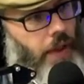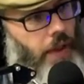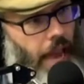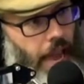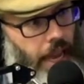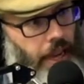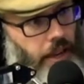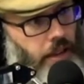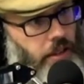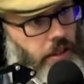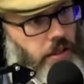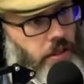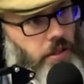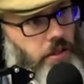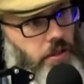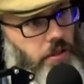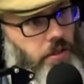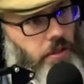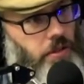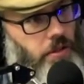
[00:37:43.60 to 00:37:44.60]
eight
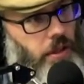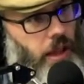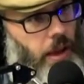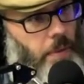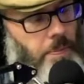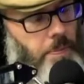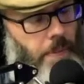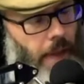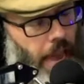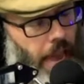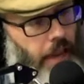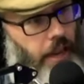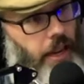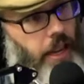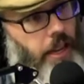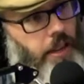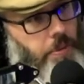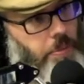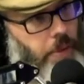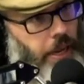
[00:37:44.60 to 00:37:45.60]
that man
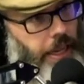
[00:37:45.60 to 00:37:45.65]
has been